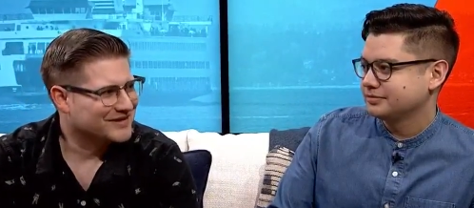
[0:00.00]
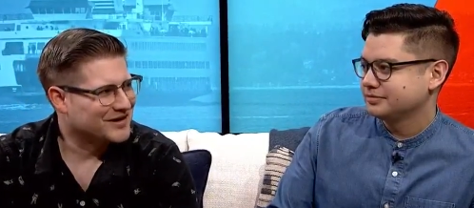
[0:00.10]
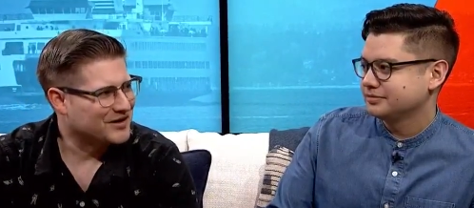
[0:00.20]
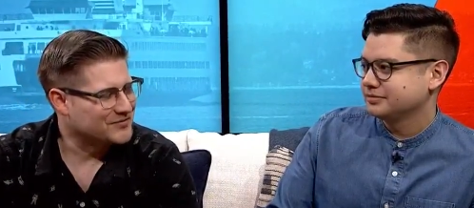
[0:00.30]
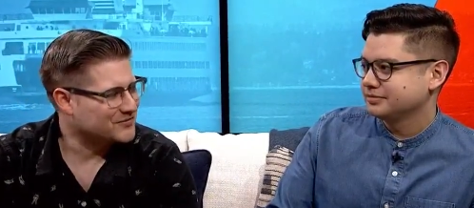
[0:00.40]

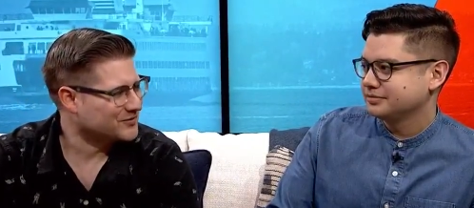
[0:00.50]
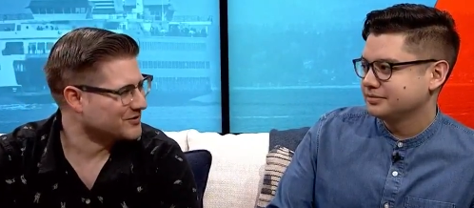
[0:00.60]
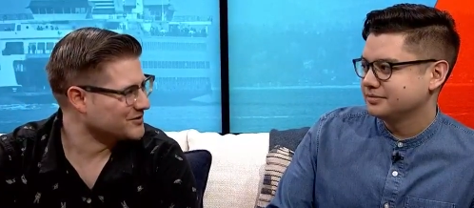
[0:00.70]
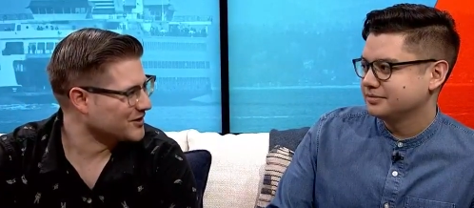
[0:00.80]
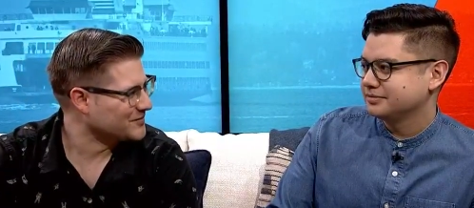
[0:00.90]
Speaker 1: Um, if we're
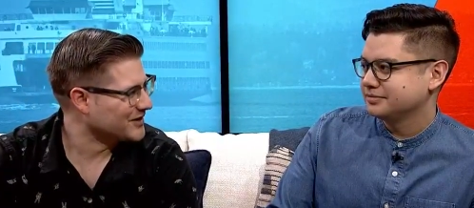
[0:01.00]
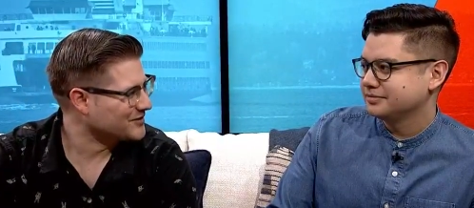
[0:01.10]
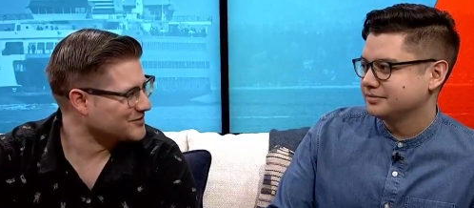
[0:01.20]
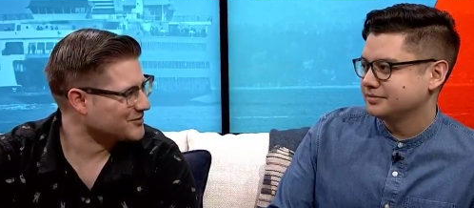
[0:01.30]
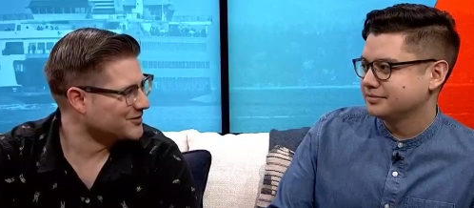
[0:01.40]
going to talk
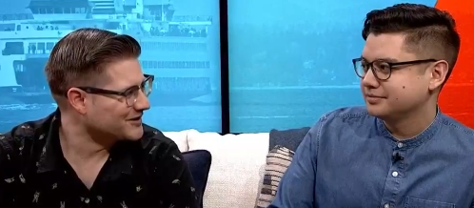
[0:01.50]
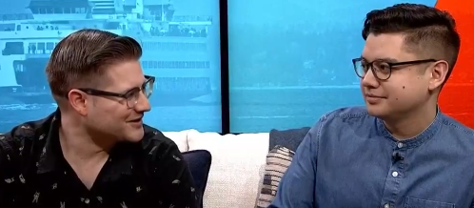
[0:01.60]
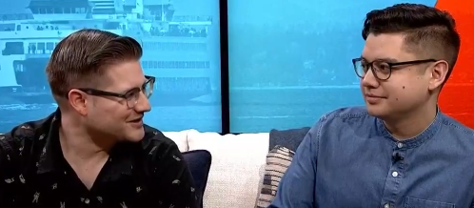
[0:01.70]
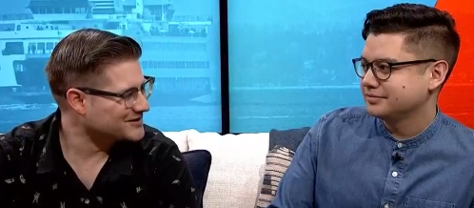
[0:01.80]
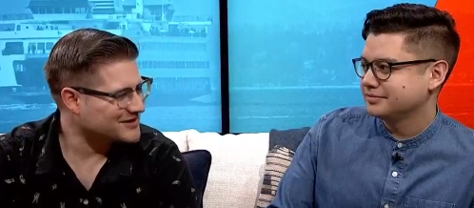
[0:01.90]
about
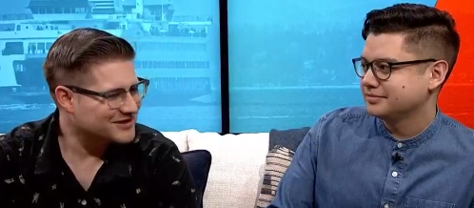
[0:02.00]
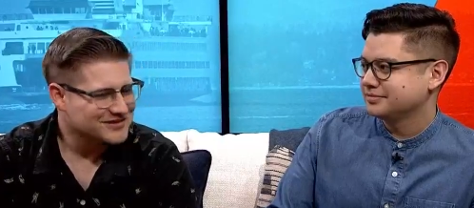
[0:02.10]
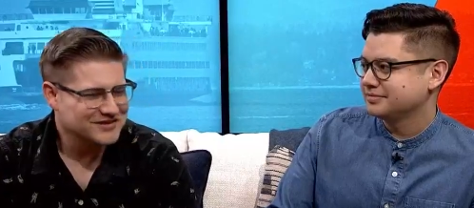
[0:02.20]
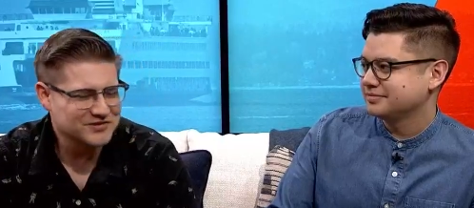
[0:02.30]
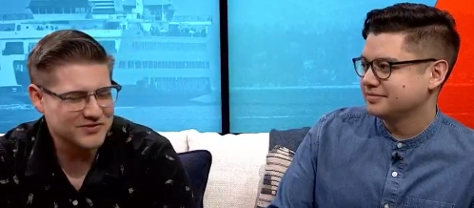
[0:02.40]
nerdiness, it
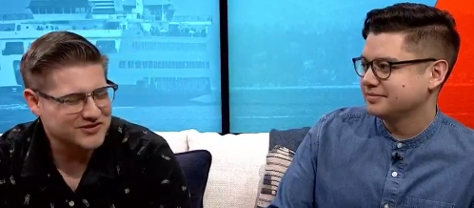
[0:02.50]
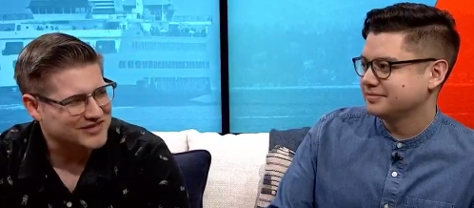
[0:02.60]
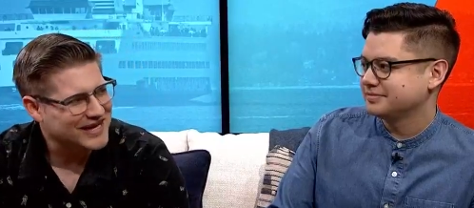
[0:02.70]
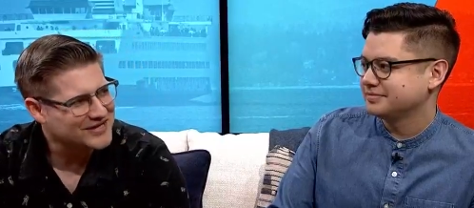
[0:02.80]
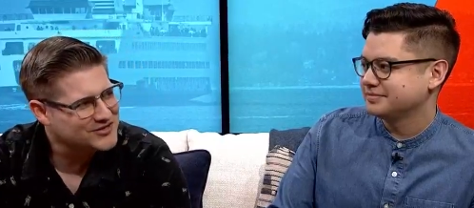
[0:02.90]
doesn't get as much
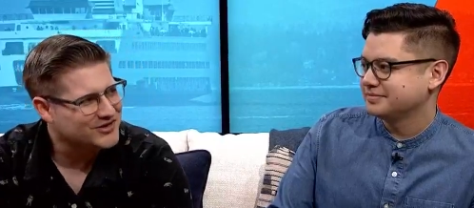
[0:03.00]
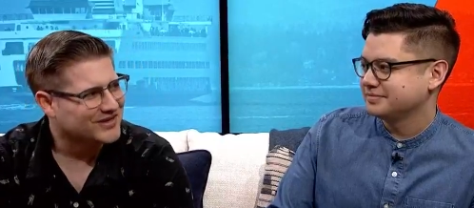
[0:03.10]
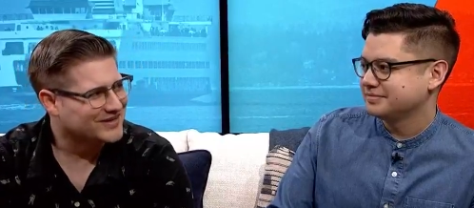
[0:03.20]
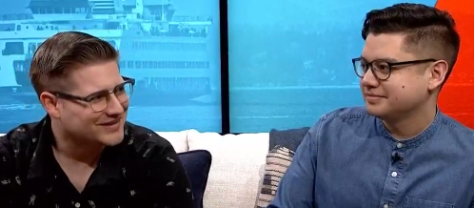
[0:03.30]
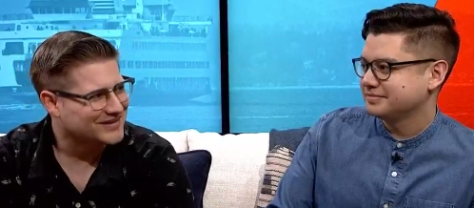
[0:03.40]

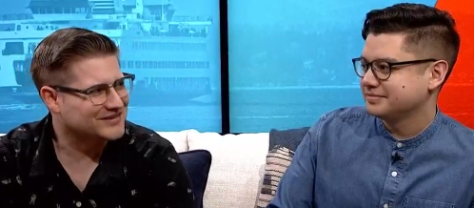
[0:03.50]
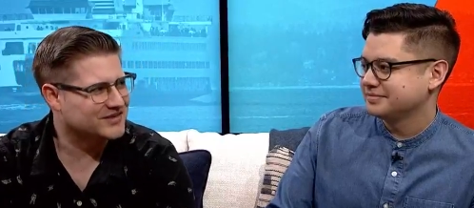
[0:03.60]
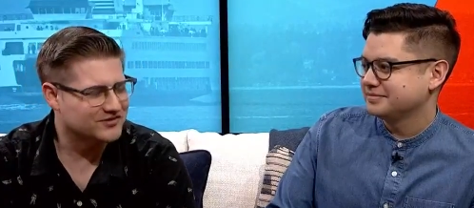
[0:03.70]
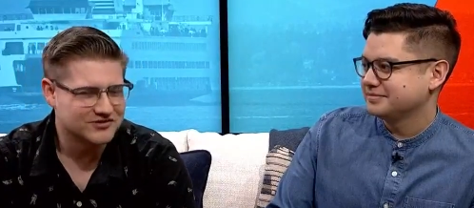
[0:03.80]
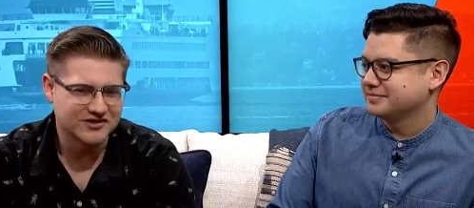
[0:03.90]
attention, I think, as
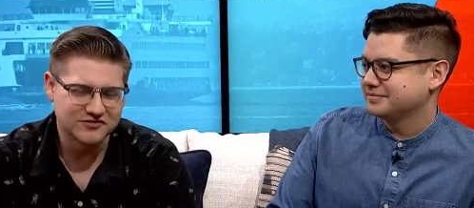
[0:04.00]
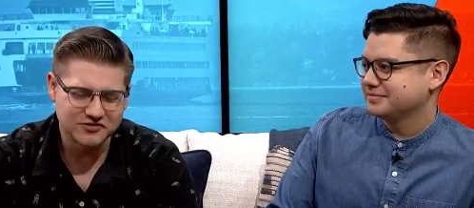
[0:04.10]
the other stuff.